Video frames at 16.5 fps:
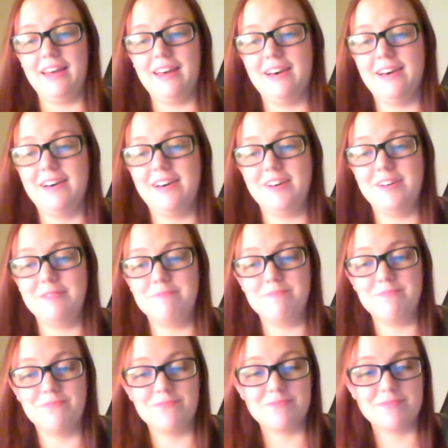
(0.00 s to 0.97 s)

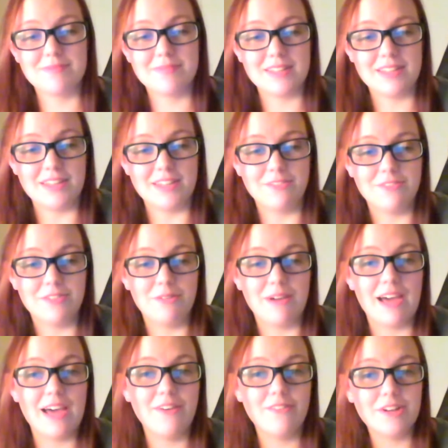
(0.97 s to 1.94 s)
If you
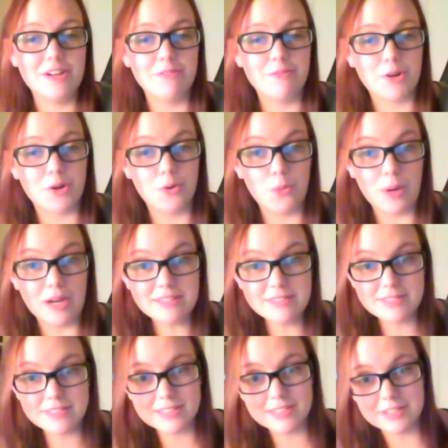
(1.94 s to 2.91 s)
have any
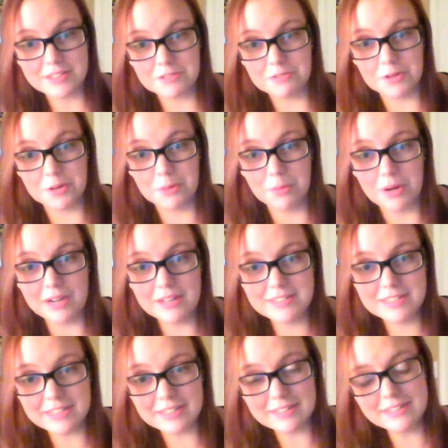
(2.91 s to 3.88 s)
requests, if you're
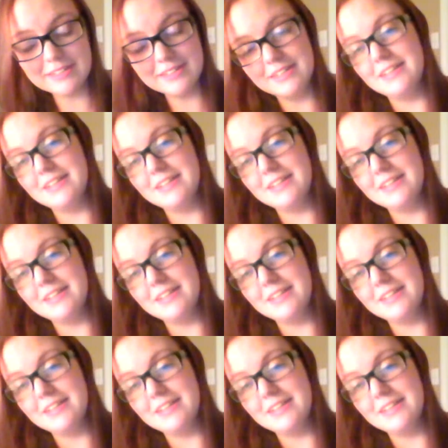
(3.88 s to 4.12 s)
watching,